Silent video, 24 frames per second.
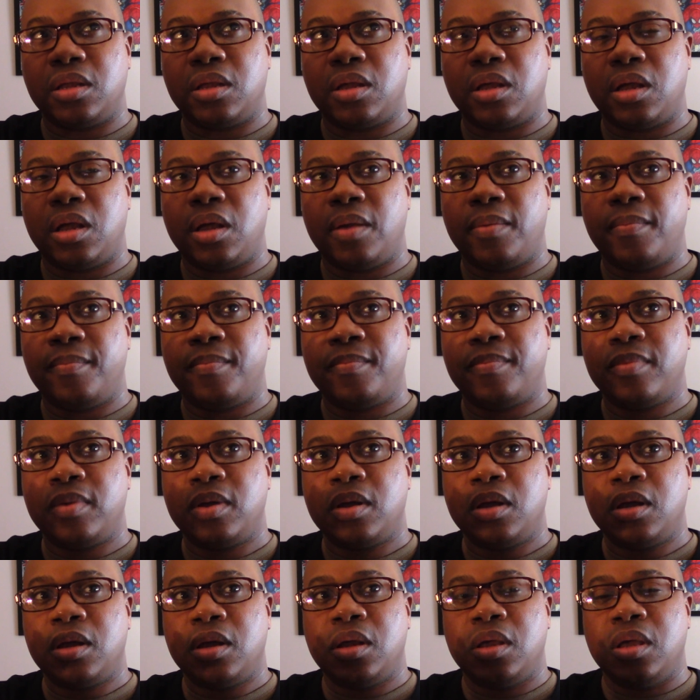in
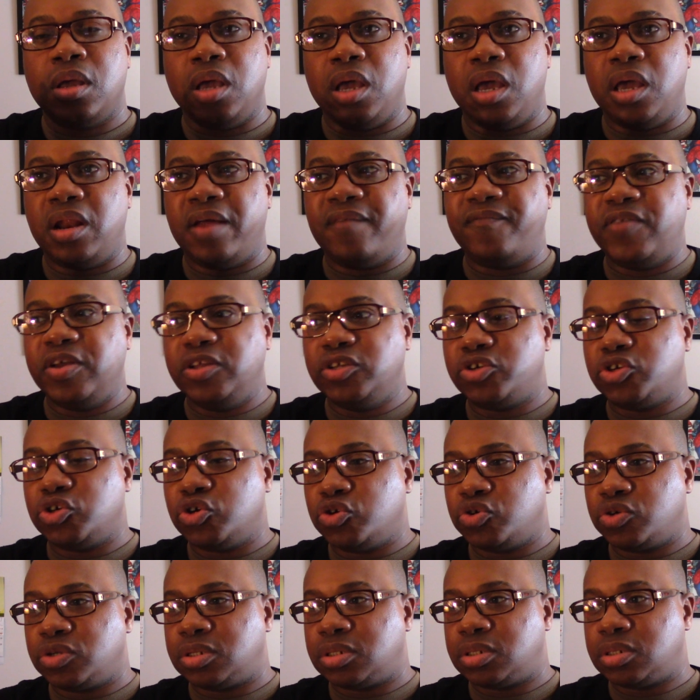
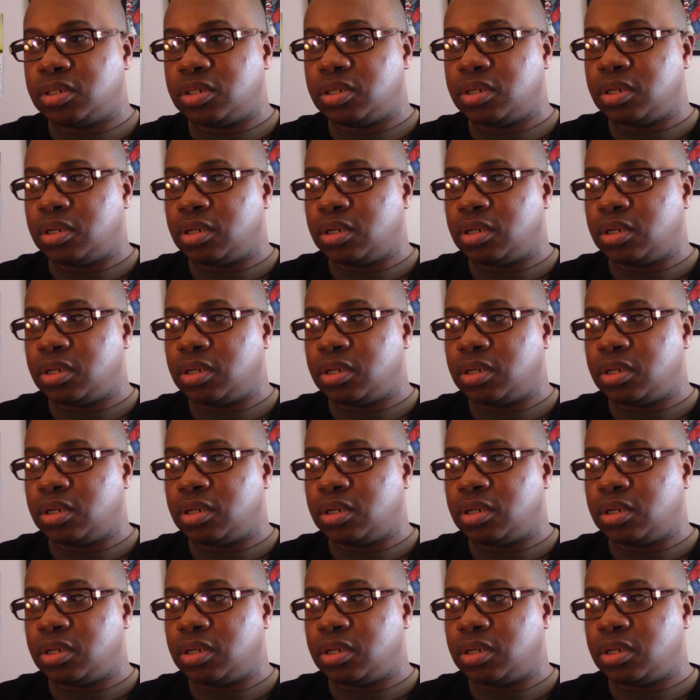Avengers.